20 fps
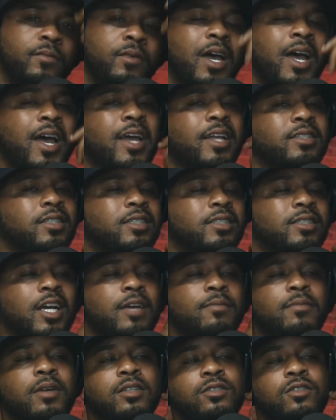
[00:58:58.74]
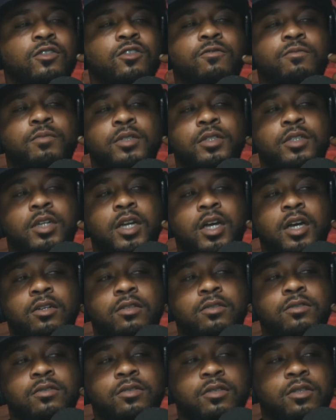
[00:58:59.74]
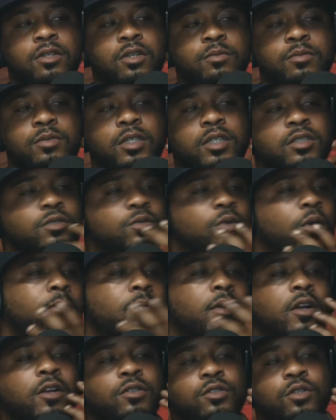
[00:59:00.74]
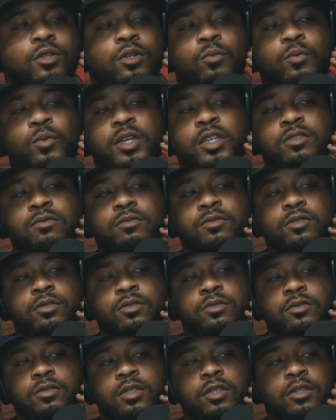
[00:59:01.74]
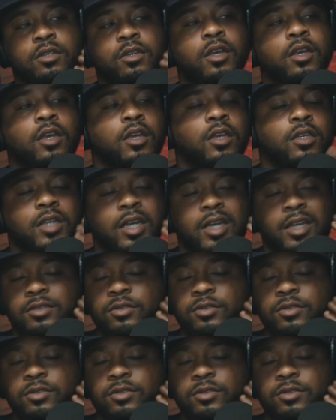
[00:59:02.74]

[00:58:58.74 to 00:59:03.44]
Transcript: I had just got my tooth pulled out. You mm -hmm. know what I'm mm-hmm. saying? So I'm hurting, you know, them wisdom tooth teeth. Right.